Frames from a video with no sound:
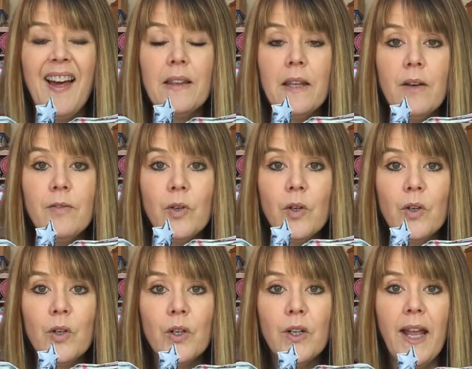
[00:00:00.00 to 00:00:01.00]
Love
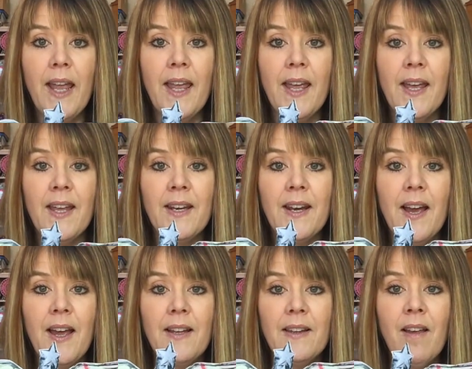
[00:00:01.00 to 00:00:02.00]
her, and
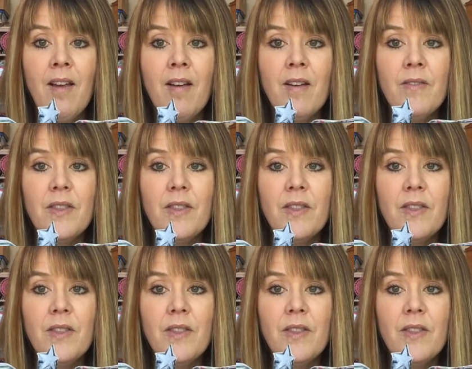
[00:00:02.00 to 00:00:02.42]
I love